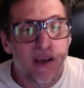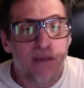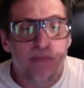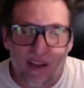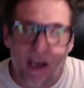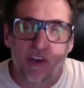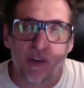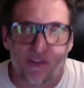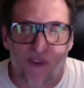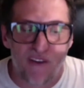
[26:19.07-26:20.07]
But I do
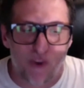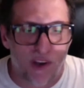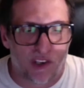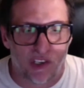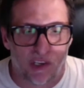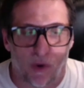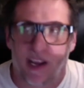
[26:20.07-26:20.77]
these 5 questions in the morning.